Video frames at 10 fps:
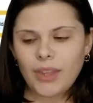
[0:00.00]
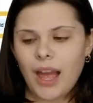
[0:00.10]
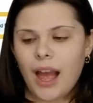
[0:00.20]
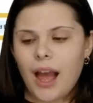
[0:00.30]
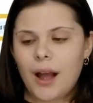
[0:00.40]

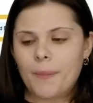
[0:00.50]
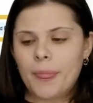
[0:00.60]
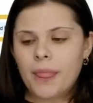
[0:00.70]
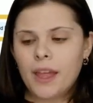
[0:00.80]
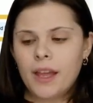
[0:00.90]

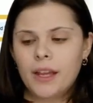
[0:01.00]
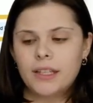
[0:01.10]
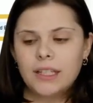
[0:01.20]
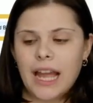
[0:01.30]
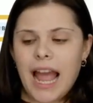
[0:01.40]

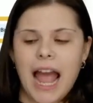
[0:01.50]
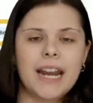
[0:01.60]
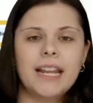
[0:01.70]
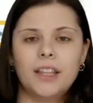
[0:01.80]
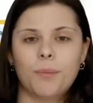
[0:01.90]

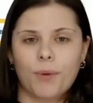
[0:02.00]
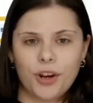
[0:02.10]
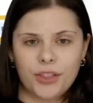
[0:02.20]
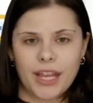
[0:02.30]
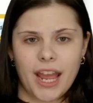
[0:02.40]
adding the
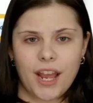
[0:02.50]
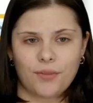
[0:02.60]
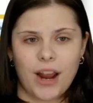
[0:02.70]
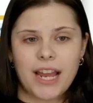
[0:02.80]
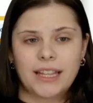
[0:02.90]
birthday,
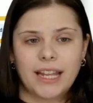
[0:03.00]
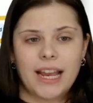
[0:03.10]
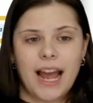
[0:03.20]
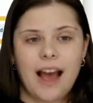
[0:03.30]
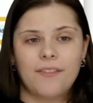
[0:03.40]
right? Like
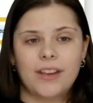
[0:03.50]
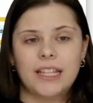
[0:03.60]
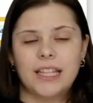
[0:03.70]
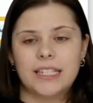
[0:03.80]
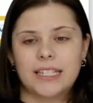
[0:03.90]

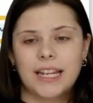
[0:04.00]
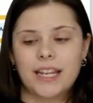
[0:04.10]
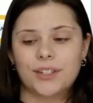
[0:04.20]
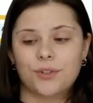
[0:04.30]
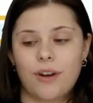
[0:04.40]
having this
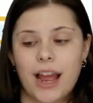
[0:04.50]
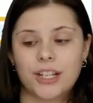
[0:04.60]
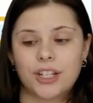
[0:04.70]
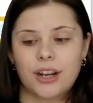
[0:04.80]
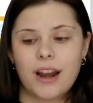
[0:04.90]

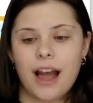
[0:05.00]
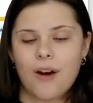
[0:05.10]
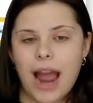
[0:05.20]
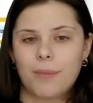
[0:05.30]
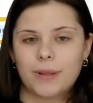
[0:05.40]
interaction in our
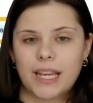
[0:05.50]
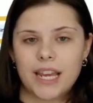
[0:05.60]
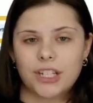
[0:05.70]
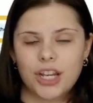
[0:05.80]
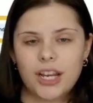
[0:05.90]

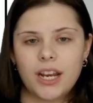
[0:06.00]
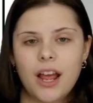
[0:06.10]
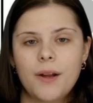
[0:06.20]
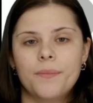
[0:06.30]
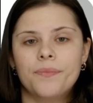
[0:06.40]
application.
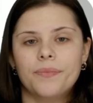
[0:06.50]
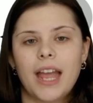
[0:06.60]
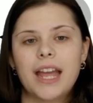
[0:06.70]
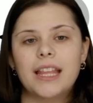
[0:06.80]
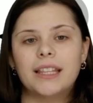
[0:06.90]

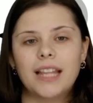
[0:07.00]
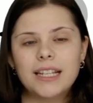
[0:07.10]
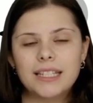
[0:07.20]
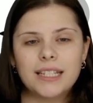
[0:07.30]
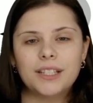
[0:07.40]
And then
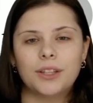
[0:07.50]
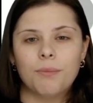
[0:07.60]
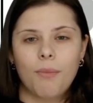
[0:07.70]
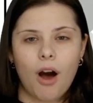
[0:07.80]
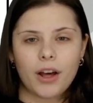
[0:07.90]
lastly, the
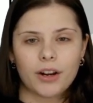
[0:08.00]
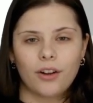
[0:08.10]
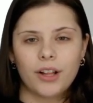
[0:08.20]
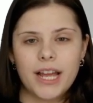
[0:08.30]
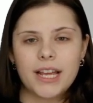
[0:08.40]

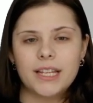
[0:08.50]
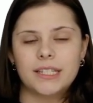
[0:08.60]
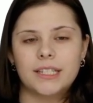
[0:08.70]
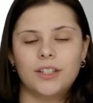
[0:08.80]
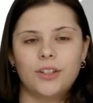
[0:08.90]
model
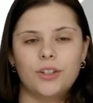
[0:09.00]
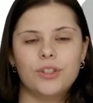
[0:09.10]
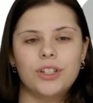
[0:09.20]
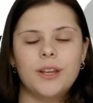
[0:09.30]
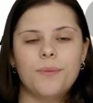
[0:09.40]
is
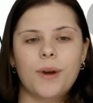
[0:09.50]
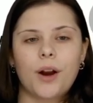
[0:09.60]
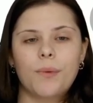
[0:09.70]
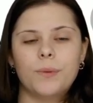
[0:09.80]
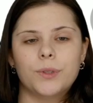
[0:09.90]
usually where
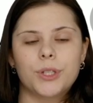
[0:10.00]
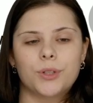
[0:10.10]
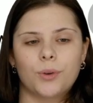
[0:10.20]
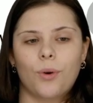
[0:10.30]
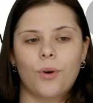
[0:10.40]
we would
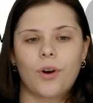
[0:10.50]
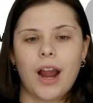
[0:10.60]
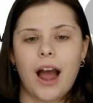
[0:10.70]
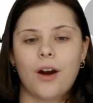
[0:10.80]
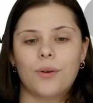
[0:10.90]
store
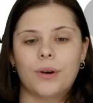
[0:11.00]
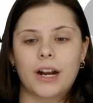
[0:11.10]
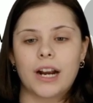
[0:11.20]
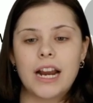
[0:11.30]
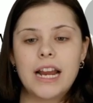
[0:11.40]

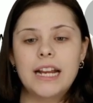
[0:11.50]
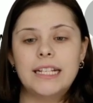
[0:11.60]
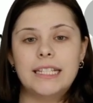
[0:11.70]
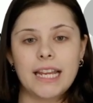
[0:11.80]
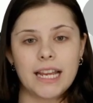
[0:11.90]
our
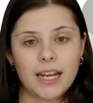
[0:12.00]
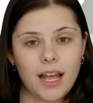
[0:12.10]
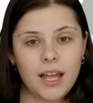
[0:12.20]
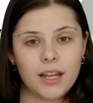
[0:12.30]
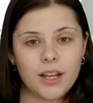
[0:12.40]
data,